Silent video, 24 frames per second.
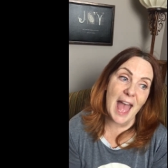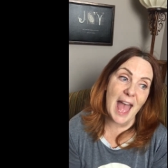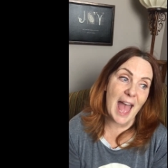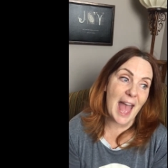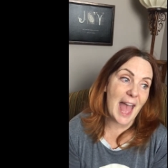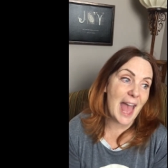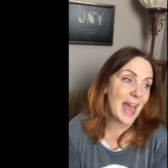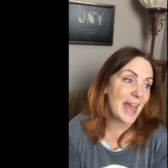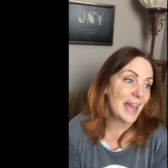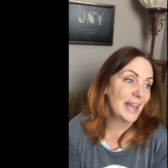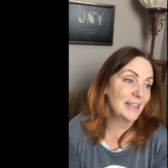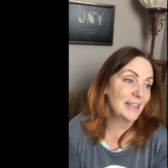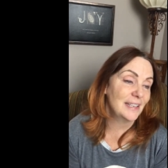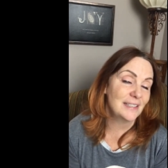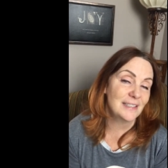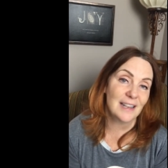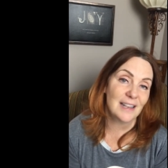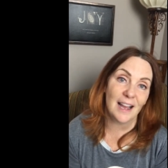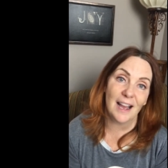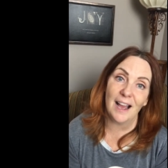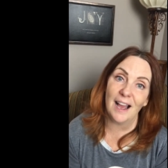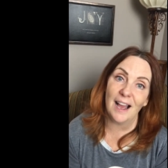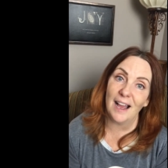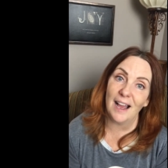And
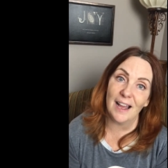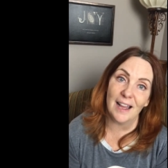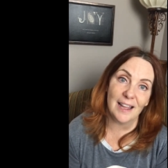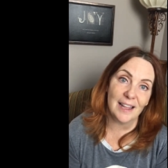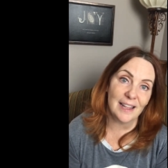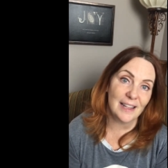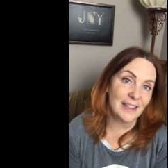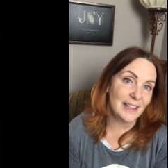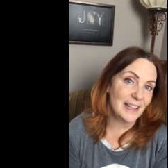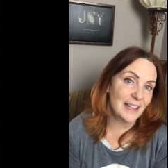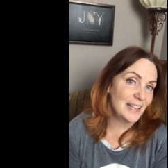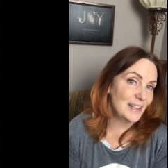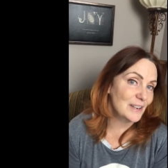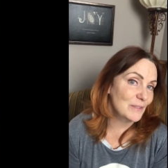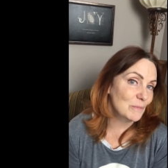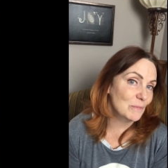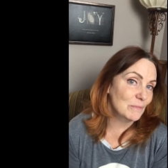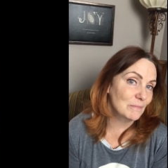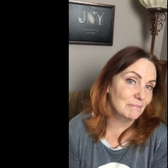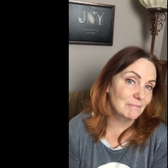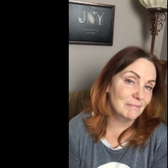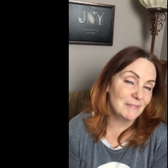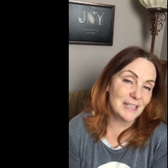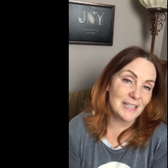I it
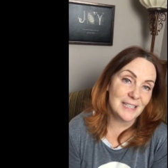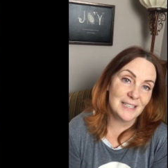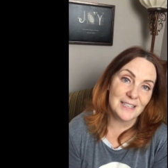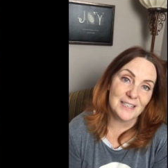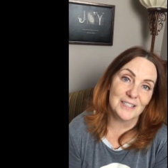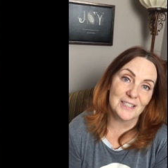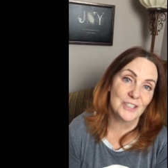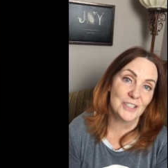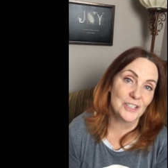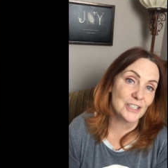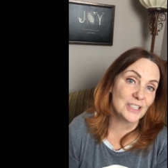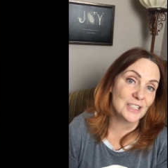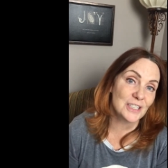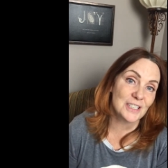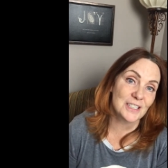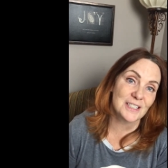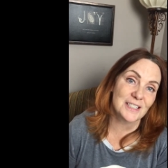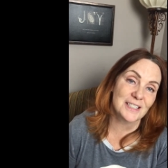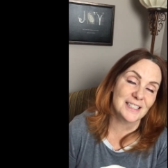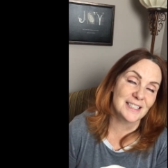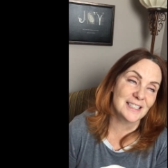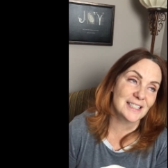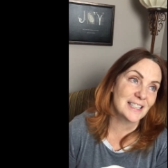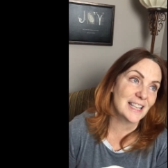it is
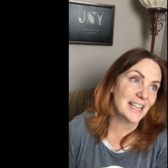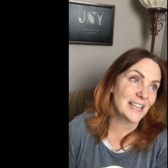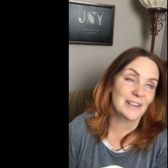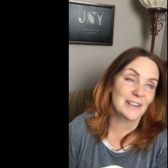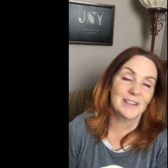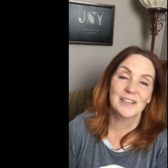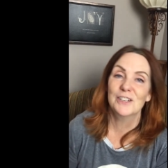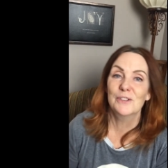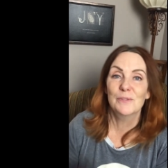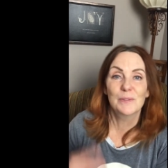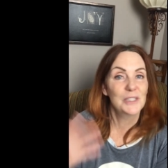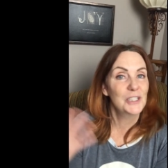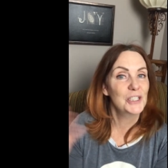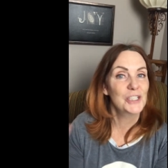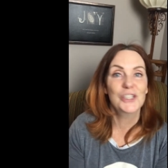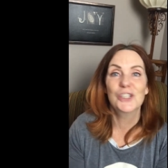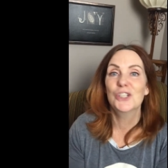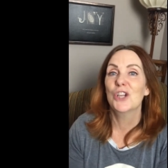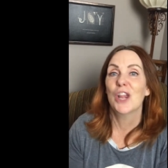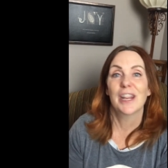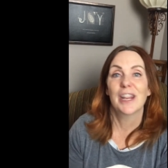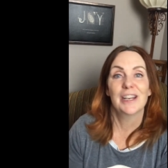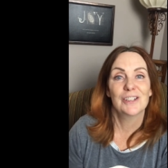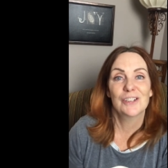just, it will just
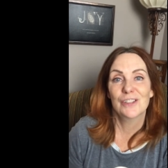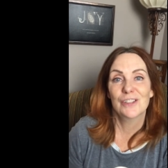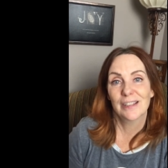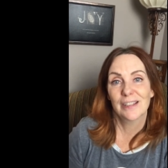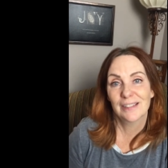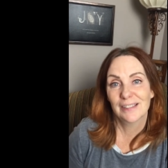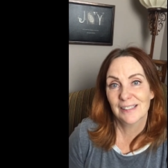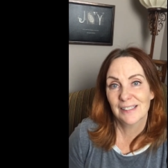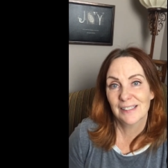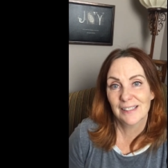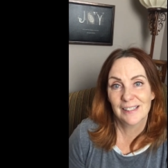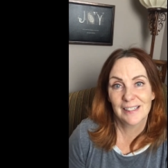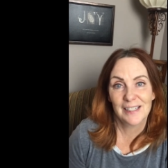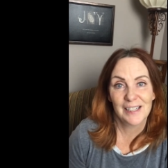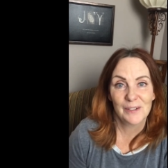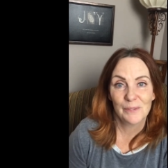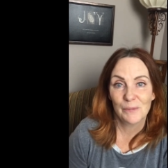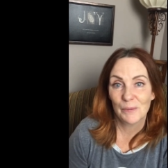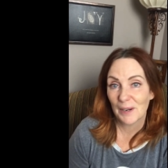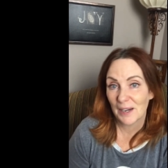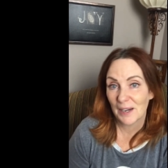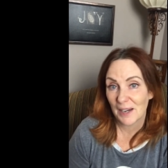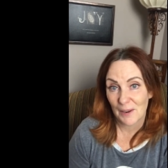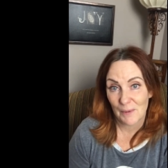change things.
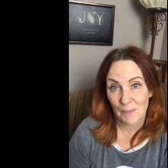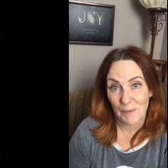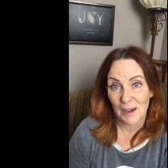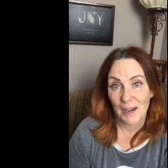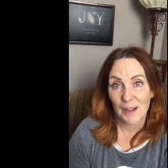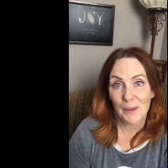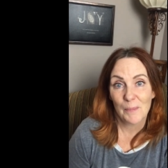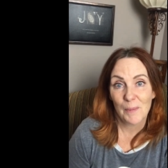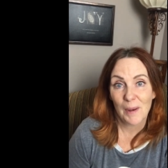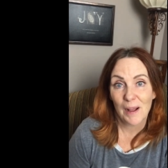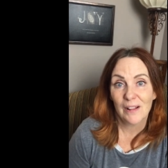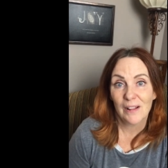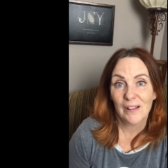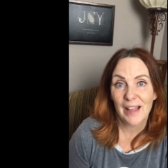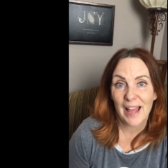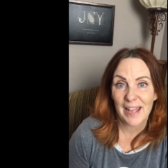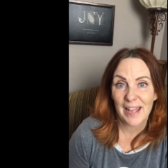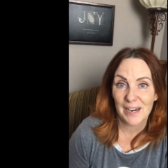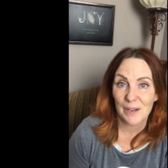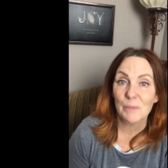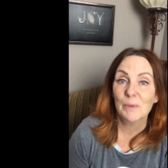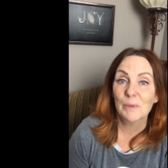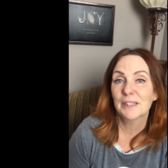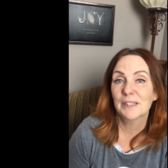It really, really will.
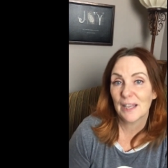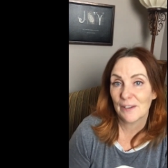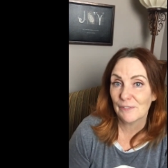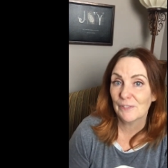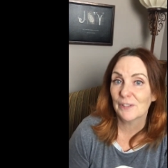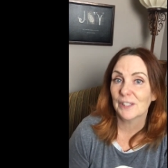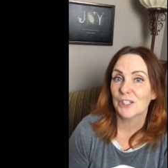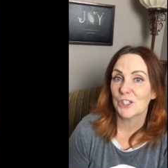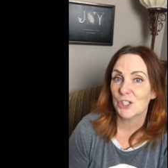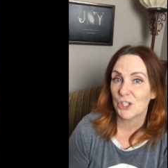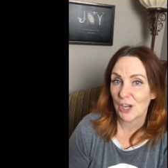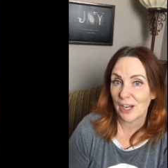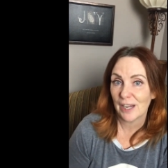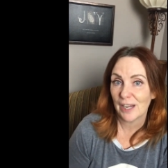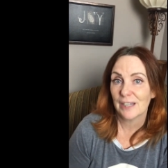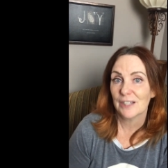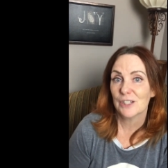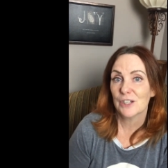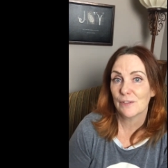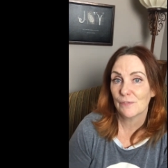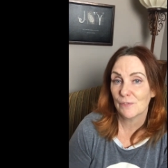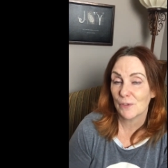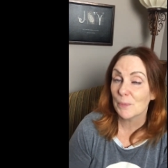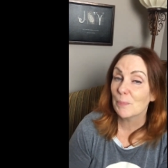And it will definitely
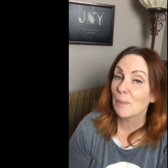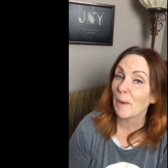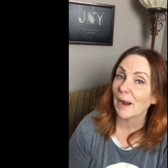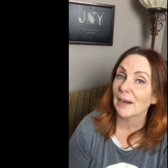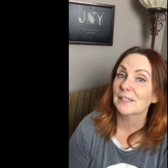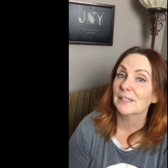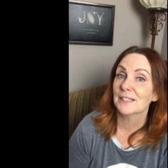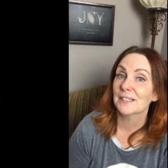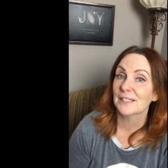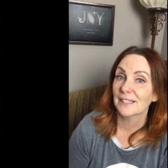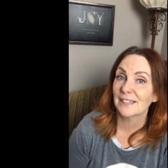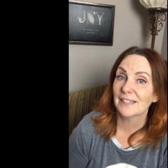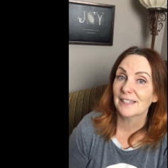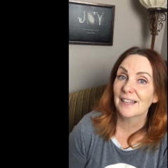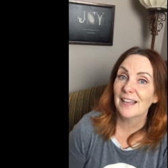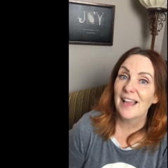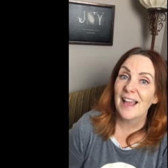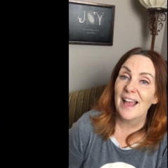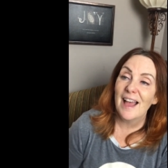change if you practice it.